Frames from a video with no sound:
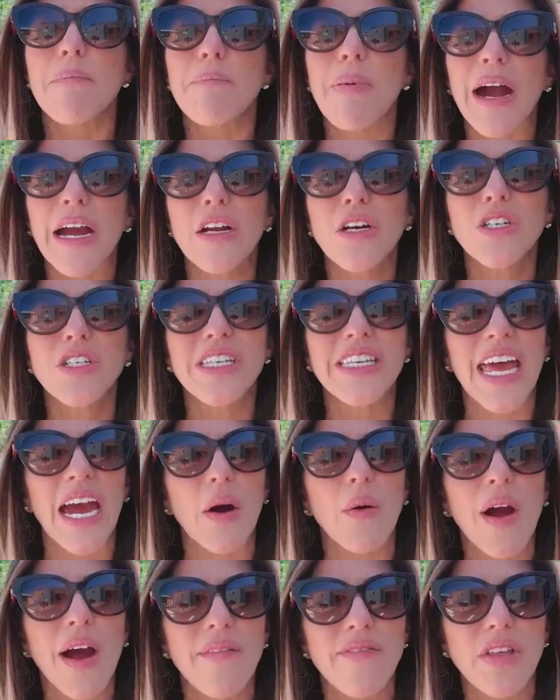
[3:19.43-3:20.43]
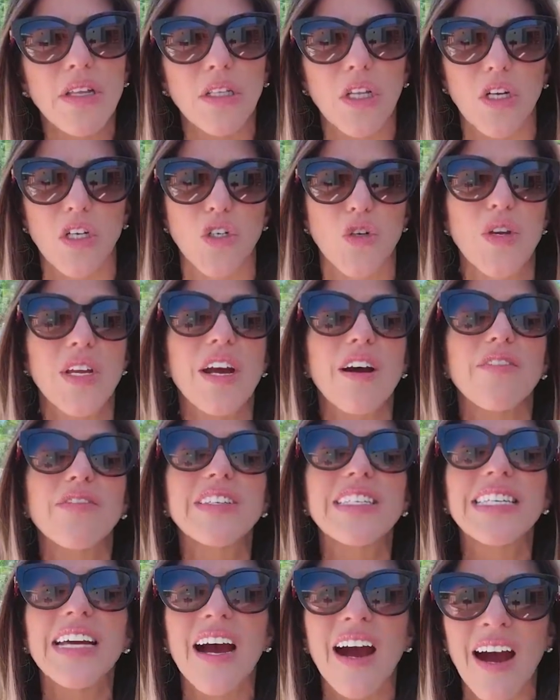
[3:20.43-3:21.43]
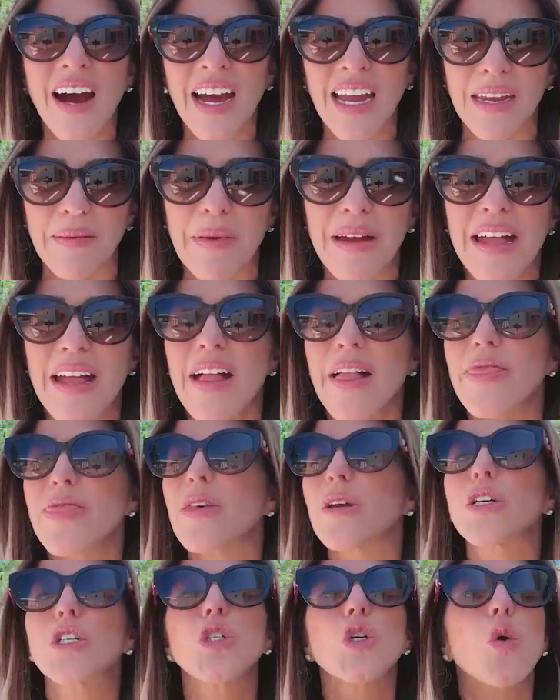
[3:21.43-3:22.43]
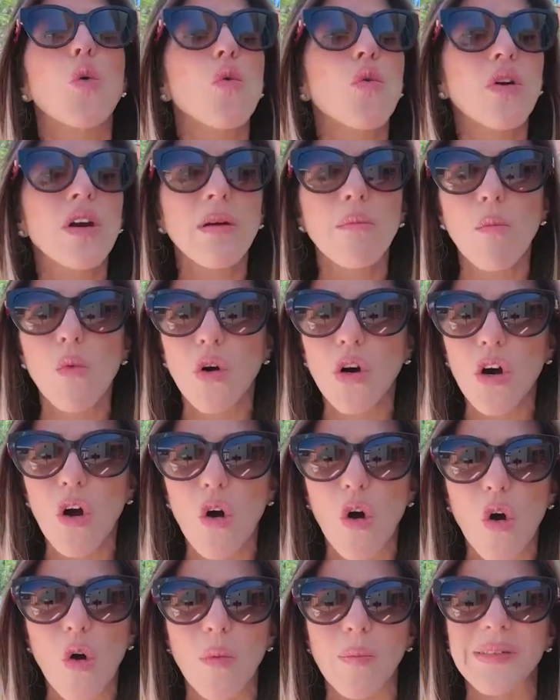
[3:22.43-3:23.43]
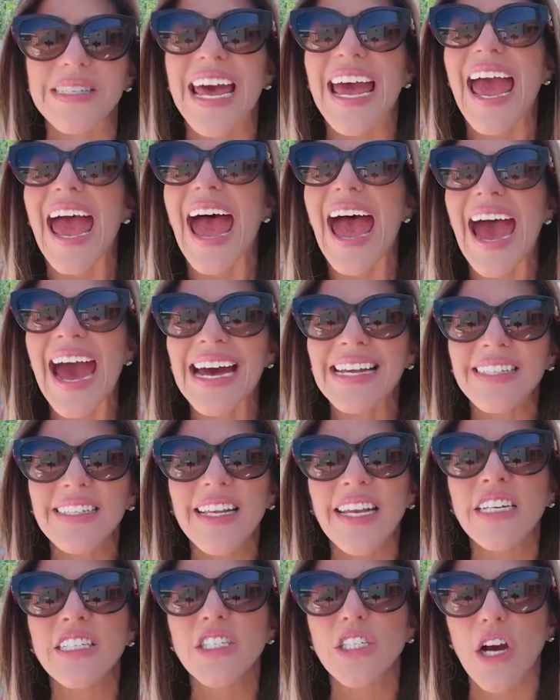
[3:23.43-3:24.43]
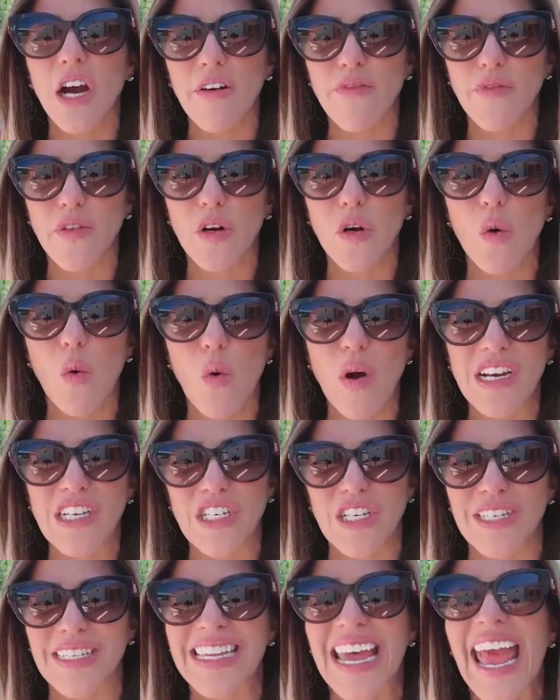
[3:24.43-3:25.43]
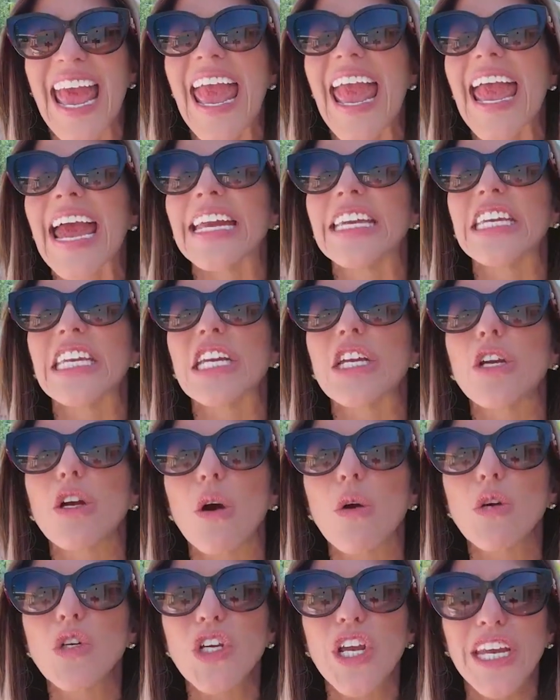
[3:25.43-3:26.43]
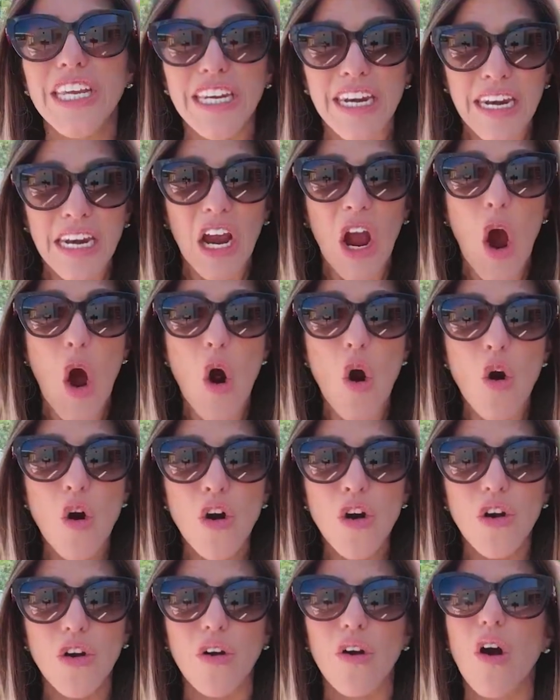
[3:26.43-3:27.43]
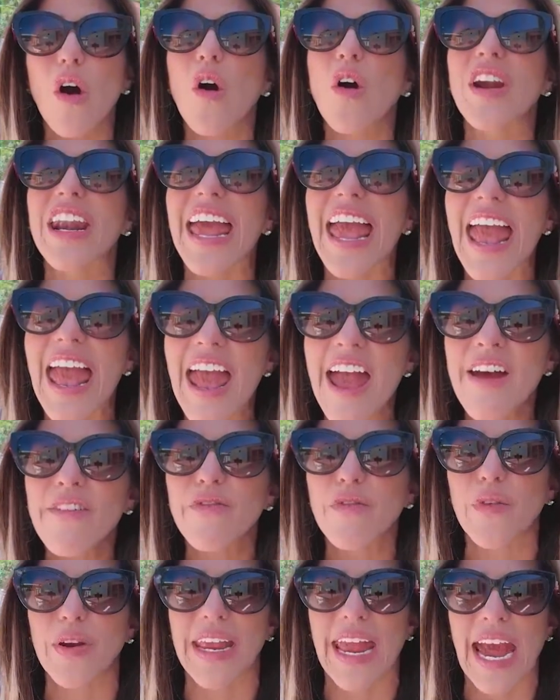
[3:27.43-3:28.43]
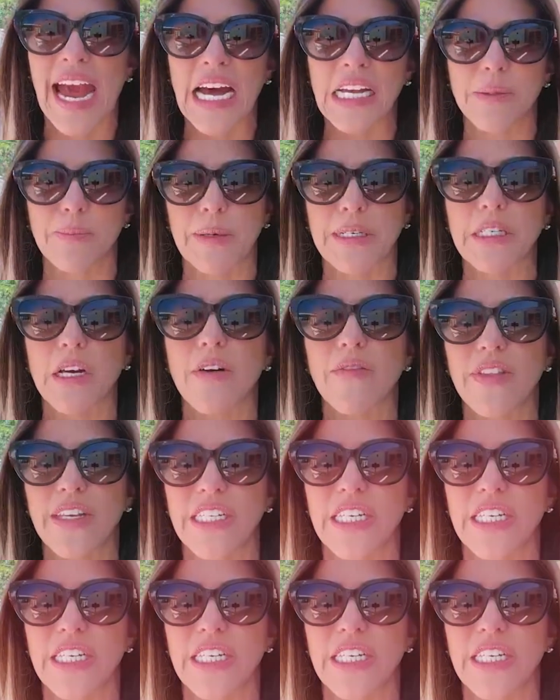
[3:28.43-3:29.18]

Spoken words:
buyers now have the luxury of time. They're touring more homes, asking tougher questions, and negotiating harder on every aspect of the